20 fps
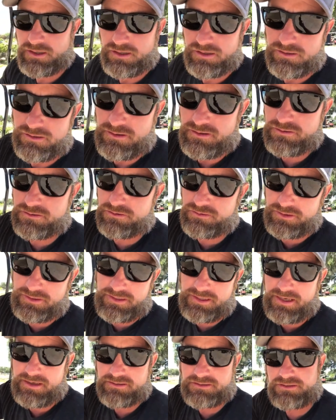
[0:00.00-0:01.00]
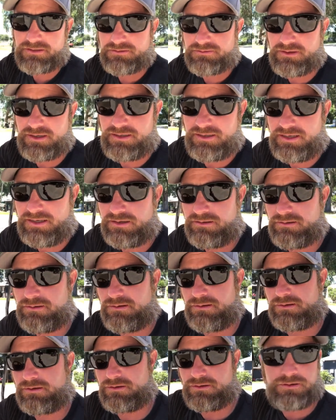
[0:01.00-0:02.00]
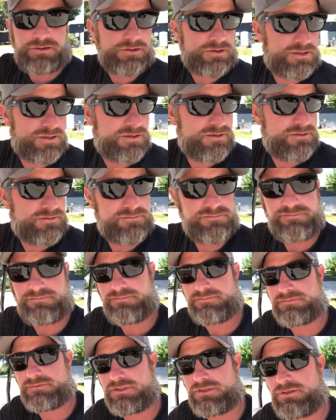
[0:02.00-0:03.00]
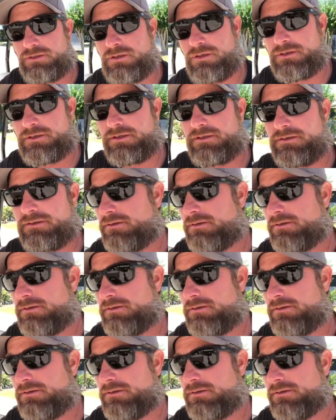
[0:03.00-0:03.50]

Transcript: Those greenhouses right now are cooking, cooking.